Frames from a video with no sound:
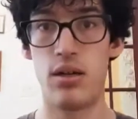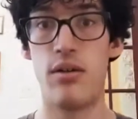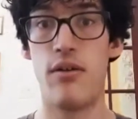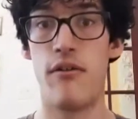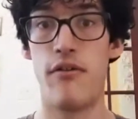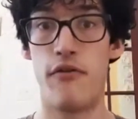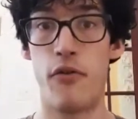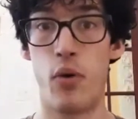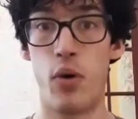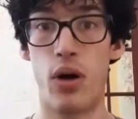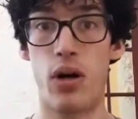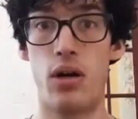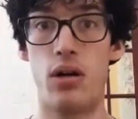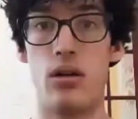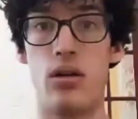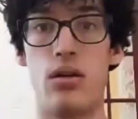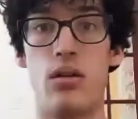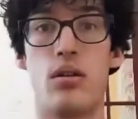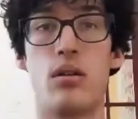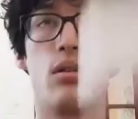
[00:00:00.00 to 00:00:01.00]
4
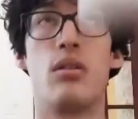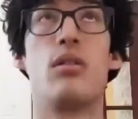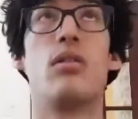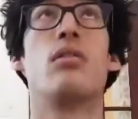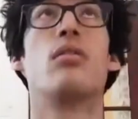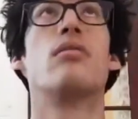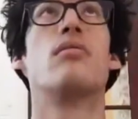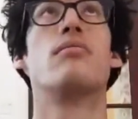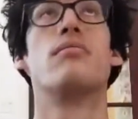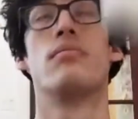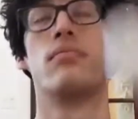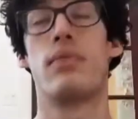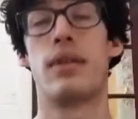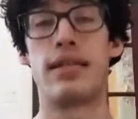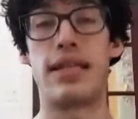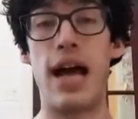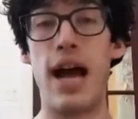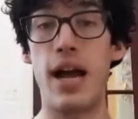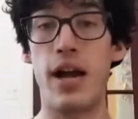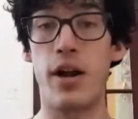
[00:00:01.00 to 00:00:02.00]
is
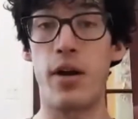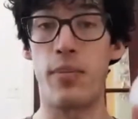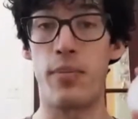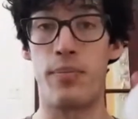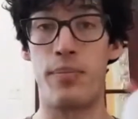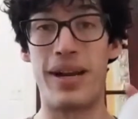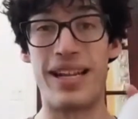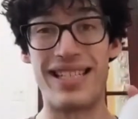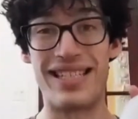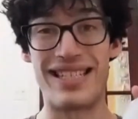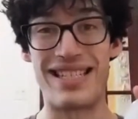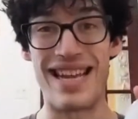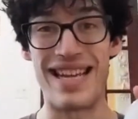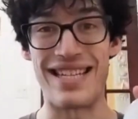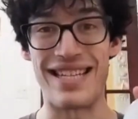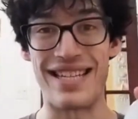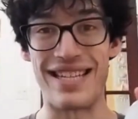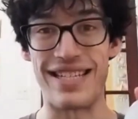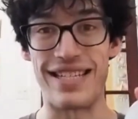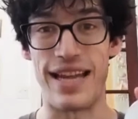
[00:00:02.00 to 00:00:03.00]
higher, but it stays
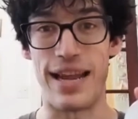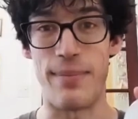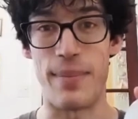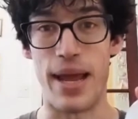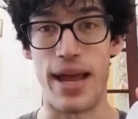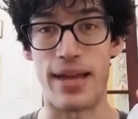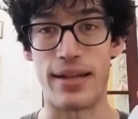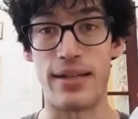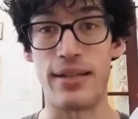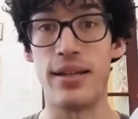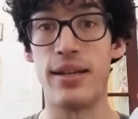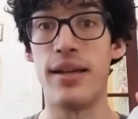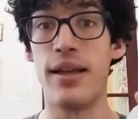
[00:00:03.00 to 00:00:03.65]
in the same hand.